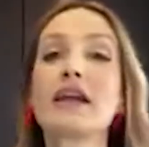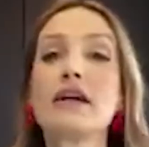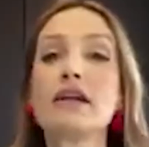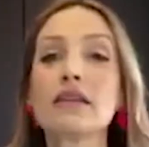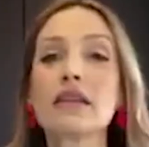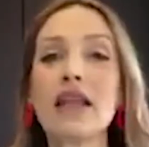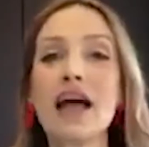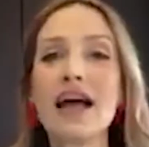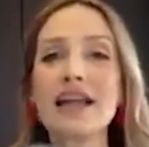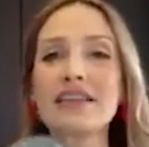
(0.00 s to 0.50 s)
it a
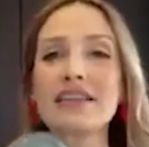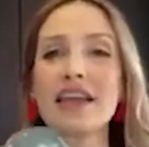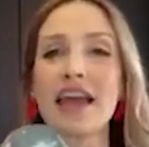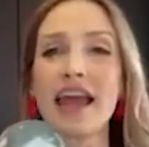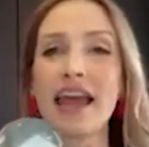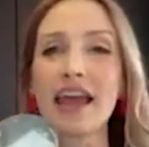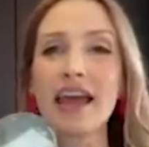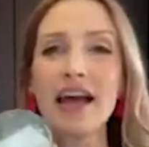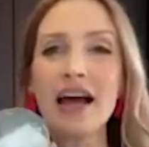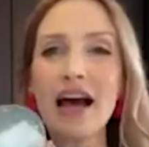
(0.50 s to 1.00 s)

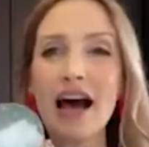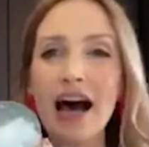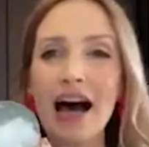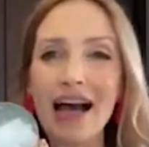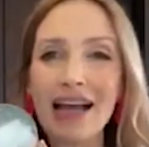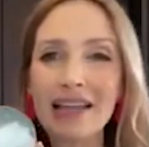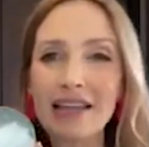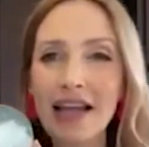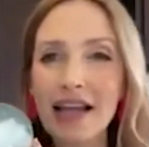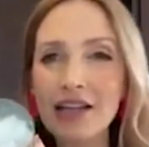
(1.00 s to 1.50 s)
latte,
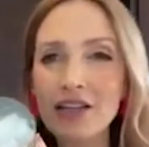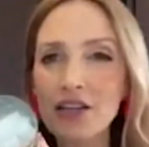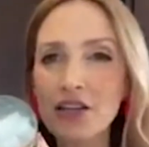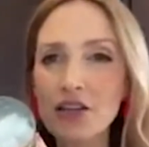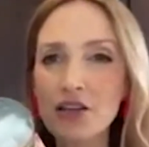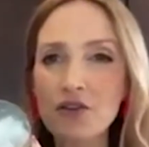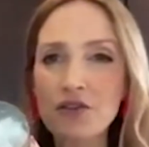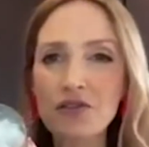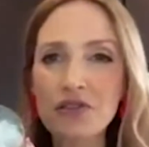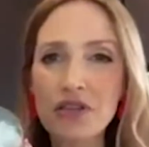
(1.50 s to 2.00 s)
I like to
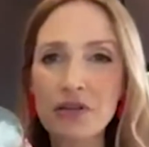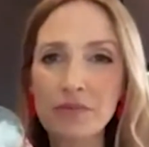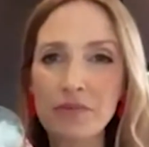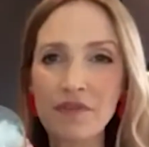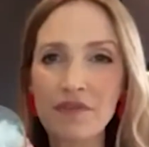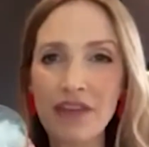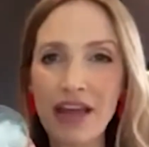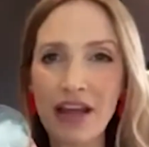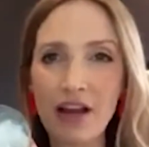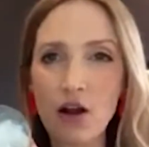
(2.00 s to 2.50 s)
use some
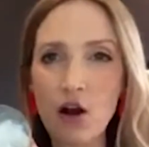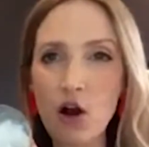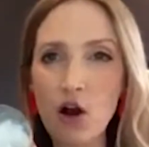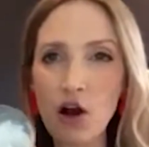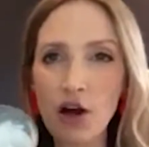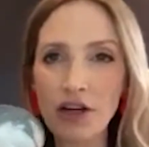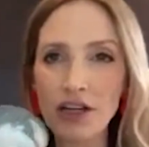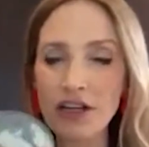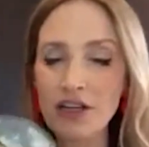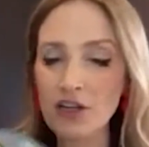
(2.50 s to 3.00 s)
of that
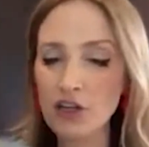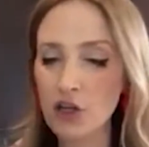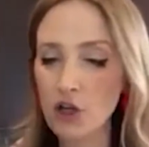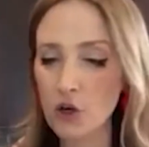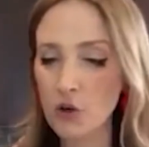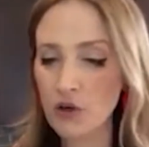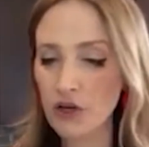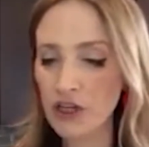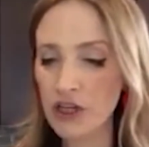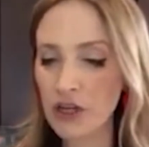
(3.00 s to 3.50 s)
hardened
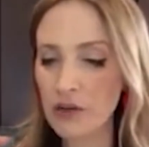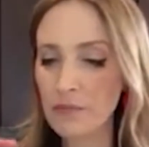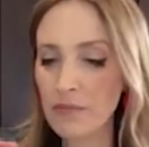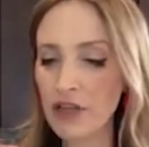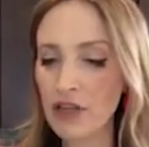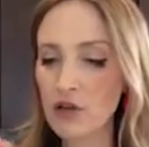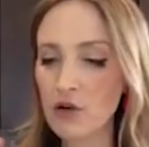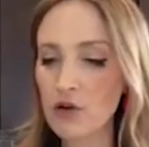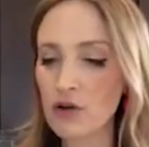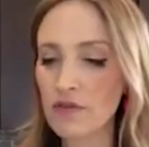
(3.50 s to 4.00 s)
coconut
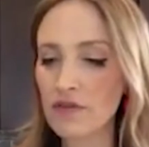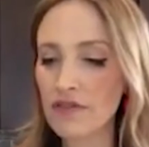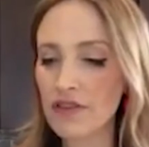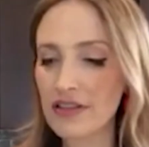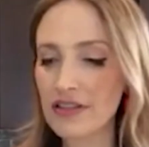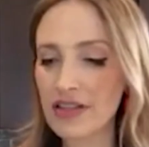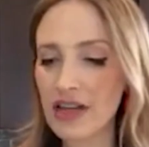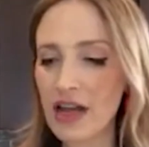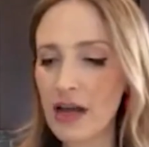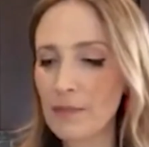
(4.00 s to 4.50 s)
milk off the
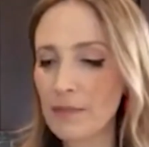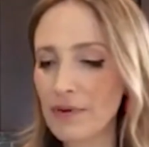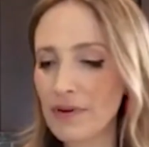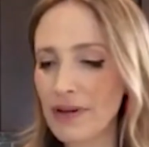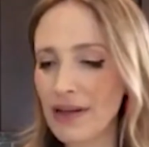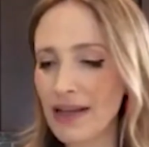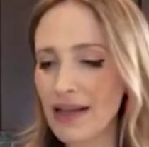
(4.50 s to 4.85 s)
top.